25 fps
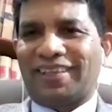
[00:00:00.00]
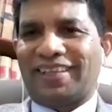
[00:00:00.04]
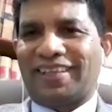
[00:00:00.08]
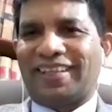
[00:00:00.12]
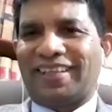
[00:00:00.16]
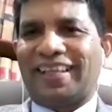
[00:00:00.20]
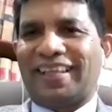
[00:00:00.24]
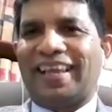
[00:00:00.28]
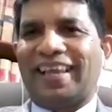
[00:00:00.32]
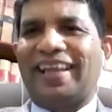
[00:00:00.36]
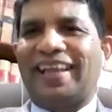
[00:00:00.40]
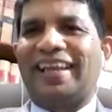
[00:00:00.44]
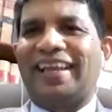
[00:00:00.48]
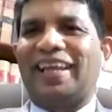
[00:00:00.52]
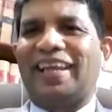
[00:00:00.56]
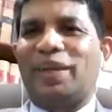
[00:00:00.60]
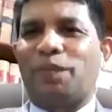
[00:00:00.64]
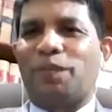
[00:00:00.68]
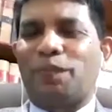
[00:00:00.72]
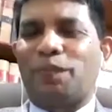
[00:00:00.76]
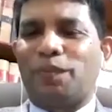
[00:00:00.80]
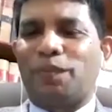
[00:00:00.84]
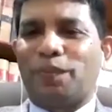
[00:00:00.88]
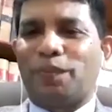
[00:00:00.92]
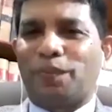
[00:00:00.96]
and
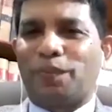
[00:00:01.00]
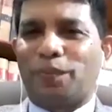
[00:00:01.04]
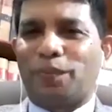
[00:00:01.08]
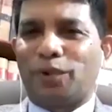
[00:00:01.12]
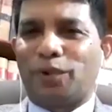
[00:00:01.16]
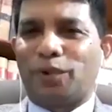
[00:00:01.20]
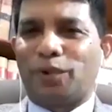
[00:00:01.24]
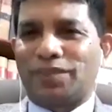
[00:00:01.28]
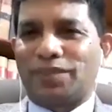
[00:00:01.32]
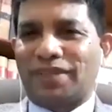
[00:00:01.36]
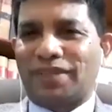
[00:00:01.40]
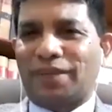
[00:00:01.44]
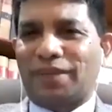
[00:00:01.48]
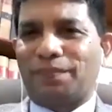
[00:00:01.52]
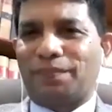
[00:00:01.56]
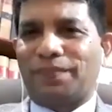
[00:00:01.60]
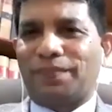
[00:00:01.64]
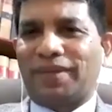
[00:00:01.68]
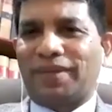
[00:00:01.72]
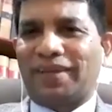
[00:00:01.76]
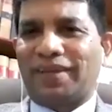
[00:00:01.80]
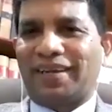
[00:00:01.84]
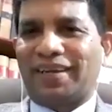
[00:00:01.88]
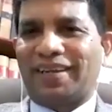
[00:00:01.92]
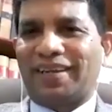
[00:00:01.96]
he put
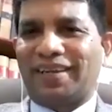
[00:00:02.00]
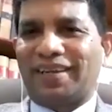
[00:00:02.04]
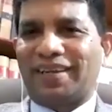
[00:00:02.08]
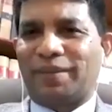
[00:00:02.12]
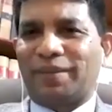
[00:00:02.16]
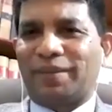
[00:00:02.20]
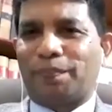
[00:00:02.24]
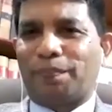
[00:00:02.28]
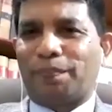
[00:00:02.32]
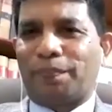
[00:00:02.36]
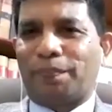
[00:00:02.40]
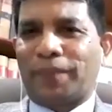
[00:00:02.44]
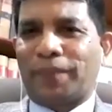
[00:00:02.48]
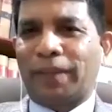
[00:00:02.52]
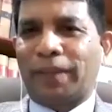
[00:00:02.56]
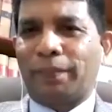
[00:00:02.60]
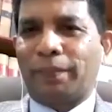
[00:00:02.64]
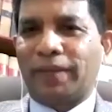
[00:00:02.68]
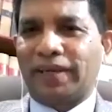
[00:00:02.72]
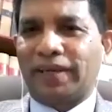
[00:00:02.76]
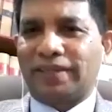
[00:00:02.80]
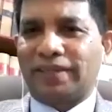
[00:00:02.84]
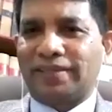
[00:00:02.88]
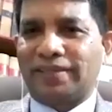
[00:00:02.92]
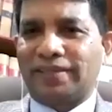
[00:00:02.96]
some
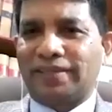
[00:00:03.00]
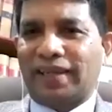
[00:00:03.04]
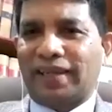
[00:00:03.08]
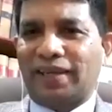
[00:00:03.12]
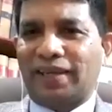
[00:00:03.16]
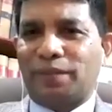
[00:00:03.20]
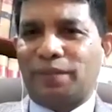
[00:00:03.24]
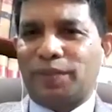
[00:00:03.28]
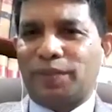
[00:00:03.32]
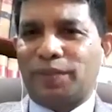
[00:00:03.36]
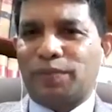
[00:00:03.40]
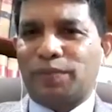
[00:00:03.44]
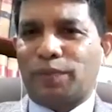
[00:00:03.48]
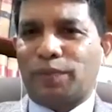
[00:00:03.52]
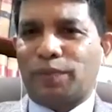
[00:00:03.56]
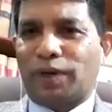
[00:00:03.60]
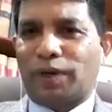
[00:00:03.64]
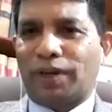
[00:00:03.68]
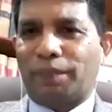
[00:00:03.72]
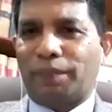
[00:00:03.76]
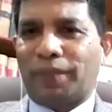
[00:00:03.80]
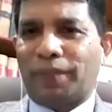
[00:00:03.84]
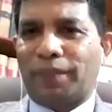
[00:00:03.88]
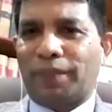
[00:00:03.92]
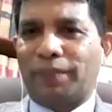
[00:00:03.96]
pebbles, like
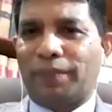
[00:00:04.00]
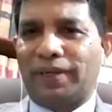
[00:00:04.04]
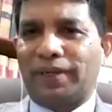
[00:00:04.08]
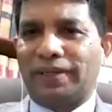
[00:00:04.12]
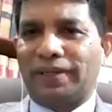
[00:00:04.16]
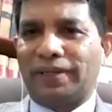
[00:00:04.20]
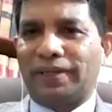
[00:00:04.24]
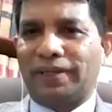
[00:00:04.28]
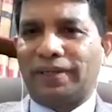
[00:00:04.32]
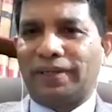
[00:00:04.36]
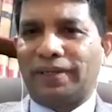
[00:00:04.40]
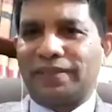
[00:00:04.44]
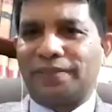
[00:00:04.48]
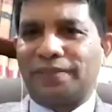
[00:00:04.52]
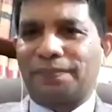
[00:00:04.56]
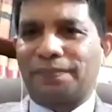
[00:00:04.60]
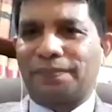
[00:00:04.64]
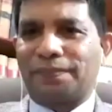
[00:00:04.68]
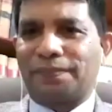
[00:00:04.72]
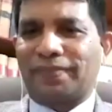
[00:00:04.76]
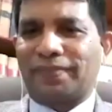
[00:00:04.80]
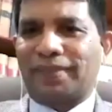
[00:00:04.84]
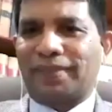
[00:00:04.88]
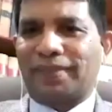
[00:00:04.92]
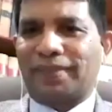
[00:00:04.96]
small pebbles.
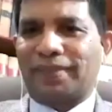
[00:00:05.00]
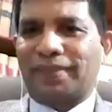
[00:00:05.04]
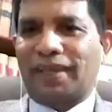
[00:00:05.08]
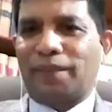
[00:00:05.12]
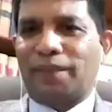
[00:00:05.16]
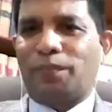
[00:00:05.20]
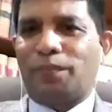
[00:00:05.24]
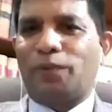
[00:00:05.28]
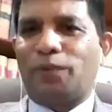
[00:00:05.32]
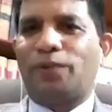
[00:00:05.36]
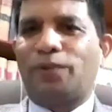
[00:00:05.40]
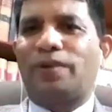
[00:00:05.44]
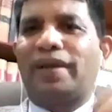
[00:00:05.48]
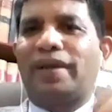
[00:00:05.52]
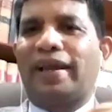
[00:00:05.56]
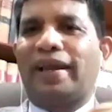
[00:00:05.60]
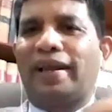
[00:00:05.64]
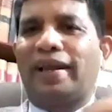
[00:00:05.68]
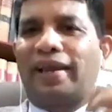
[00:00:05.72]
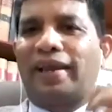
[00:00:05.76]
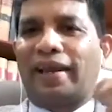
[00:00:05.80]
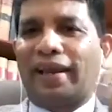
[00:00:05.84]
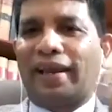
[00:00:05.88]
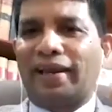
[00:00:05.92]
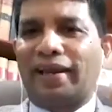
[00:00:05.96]
He put and
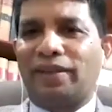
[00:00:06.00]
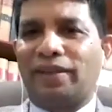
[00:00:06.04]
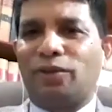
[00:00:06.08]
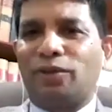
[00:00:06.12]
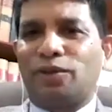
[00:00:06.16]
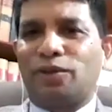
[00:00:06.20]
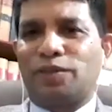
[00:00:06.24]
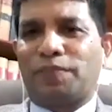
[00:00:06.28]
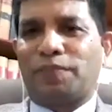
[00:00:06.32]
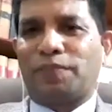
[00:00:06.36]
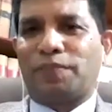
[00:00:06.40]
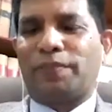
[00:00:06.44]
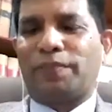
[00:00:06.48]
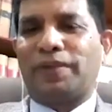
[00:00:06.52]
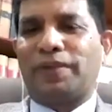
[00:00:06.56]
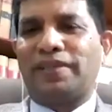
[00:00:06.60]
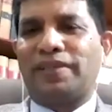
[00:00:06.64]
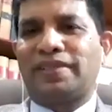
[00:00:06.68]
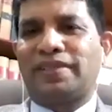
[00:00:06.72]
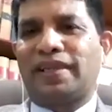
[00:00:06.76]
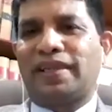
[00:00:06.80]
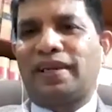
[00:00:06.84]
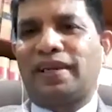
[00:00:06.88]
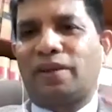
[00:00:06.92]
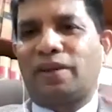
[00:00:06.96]
add those
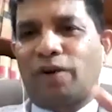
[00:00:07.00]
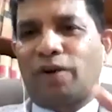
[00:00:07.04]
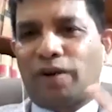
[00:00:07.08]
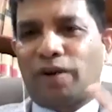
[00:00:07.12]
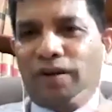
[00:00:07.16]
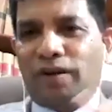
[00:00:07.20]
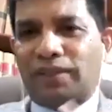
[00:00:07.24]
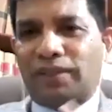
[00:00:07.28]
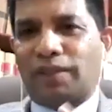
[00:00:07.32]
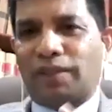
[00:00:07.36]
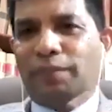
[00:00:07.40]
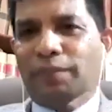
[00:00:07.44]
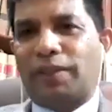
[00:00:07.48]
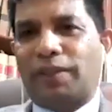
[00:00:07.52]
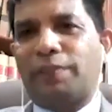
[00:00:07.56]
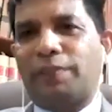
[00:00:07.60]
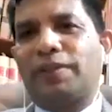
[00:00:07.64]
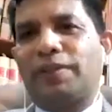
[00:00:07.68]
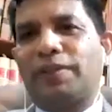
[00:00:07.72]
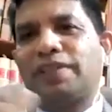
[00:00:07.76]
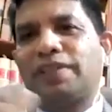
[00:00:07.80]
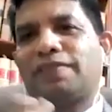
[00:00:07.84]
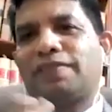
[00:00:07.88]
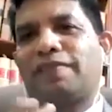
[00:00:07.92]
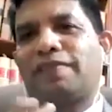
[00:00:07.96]
pebbles, and all the
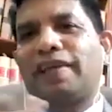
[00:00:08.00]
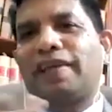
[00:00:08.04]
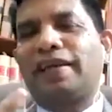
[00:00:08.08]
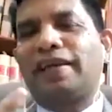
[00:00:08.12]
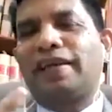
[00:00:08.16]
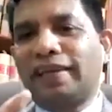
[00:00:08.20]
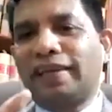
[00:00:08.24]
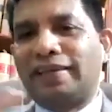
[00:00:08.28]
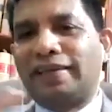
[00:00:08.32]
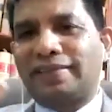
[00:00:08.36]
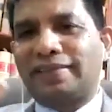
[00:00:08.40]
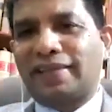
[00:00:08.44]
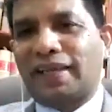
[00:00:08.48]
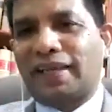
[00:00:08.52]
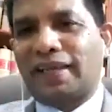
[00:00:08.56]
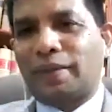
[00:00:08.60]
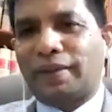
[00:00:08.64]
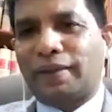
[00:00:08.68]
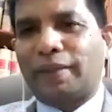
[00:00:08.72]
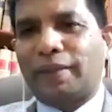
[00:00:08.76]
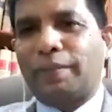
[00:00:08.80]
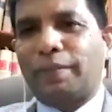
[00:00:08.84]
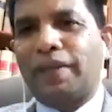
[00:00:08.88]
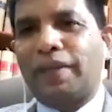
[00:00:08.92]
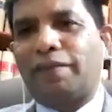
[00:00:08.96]
pebbles went inside
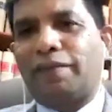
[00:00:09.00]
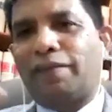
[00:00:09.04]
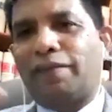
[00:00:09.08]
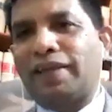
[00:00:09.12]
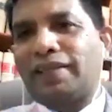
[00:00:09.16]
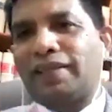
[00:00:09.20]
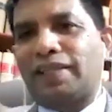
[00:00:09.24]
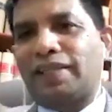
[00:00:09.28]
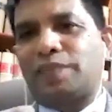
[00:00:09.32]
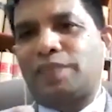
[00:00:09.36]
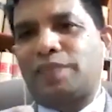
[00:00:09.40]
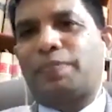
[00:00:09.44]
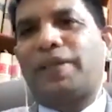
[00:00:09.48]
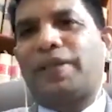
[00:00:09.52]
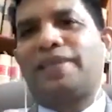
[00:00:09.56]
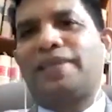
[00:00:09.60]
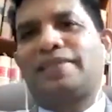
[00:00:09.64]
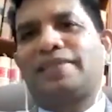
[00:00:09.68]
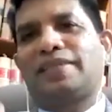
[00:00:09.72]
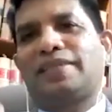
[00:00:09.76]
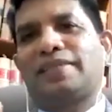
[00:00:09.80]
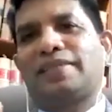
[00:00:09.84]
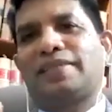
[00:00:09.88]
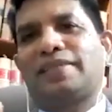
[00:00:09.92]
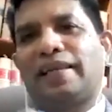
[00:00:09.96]
in between the
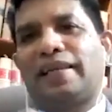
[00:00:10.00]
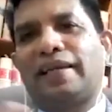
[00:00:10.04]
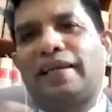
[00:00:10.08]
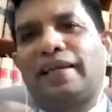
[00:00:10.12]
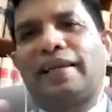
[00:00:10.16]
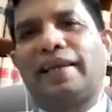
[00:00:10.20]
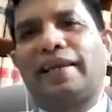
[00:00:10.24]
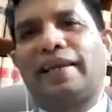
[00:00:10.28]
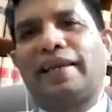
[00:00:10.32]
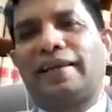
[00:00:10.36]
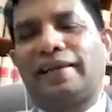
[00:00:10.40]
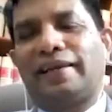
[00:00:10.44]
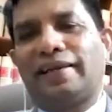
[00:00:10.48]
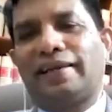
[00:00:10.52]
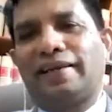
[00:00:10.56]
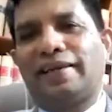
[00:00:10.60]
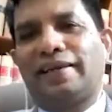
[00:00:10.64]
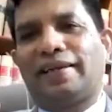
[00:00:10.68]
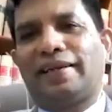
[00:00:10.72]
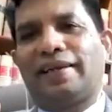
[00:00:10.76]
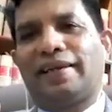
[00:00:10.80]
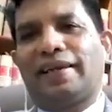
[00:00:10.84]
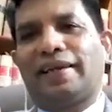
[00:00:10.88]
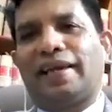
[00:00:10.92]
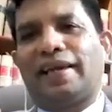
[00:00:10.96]
spaces allocated,
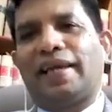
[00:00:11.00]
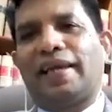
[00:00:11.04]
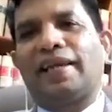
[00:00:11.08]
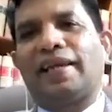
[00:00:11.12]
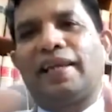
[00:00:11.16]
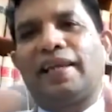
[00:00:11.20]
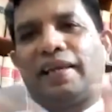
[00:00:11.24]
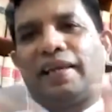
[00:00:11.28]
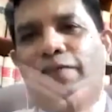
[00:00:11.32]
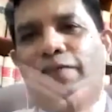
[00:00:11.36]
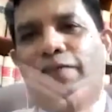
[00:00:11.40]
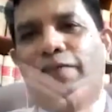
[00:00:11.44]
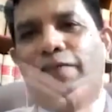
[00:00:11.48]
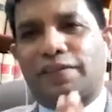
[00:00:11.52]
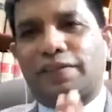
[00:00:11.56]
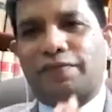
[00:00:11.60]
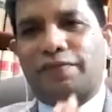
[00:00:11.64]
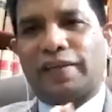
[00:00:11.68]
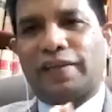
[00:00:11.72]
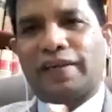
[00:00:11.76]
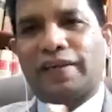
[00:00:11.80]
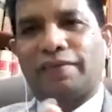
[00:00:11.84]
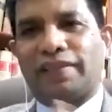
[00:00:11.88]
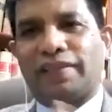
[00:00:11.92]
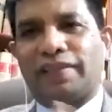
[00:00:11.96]
and it was
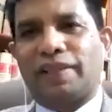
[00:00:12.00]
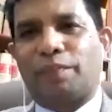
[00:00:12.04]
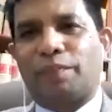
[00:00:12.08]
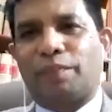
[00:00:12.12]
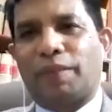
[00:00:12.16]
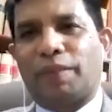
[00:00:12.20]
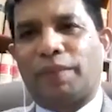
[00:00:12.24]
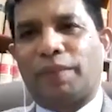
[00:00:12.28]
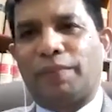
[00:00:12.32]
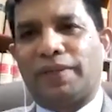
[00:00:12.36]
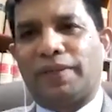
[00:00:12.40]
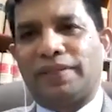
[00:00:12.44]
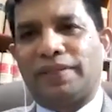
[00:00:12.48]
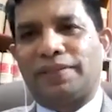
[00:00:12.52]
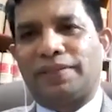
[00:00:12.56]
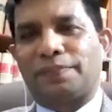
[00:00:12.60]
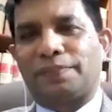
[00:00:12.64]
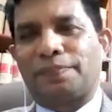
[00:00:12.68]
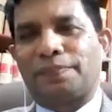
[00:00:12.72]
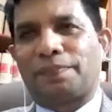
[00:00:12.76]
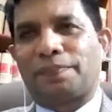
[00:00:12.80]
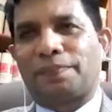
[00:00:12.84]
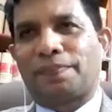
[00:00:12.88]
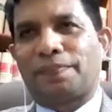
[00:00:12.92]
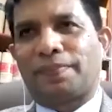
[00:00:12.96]
filled with the pebbles.
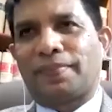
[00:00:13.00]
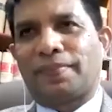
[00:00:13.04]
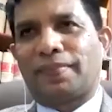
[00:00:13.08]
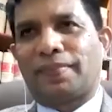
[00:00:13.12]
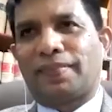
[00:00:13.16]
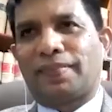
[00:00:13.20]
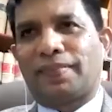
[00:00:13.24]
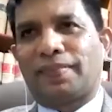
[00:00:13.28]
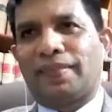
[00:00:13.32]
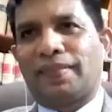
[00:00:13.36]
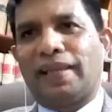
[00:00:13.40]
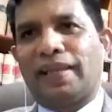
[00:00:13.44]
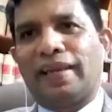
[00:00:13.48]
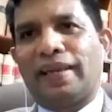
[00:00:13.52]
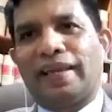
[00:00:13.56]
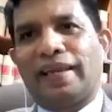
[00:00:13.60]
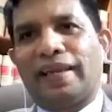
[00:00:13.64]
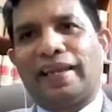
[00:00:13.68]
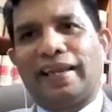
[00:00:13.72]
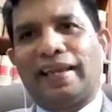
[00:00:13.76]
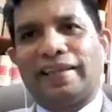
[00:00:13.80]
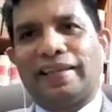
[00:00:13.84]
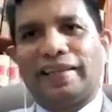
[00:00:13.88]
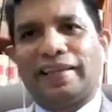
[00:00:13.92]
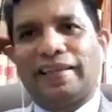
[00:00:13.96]
Then
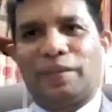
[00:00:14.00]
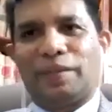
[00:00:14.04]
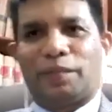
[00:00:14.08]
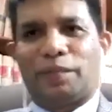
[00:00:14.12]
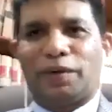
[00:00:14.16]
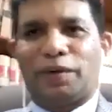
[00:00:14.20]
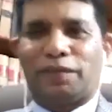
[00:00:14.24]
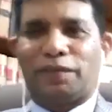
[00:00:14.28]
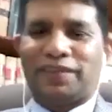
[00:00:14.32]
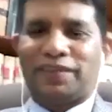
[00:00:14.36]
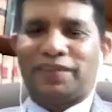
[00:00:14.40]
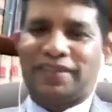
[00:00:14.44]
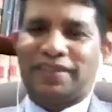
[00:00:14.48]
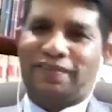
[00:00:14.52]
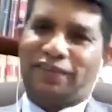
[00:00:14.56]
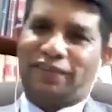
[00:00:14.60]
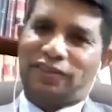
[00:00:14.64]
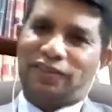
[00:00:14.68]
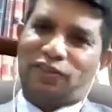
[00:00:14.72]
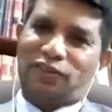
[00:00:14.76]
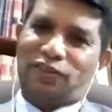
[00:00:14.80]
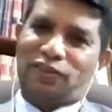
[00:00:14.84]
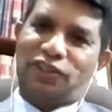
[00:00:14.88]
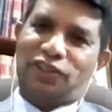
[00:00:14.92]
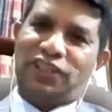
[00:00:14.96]
again the professor
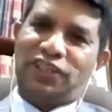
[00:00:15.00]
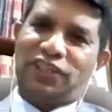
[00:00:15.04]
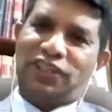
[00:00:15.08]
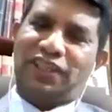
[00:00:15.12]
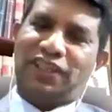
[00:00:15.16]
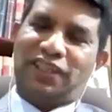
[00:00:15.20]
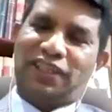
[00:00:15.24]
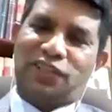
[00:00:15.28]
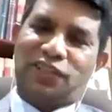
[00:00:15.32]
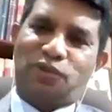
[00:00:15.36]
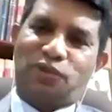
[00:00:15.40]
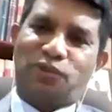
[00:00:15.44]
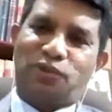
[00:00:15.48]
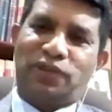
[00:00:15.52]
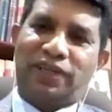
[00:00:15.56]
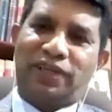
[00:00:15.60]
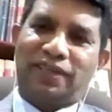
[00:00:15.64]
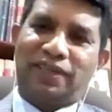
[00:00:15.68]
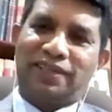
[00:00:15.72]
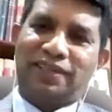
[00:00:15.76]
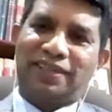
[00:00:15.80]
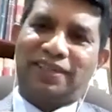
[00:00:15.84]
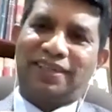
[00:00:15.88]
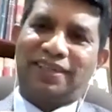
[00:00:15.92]
was questioning the student,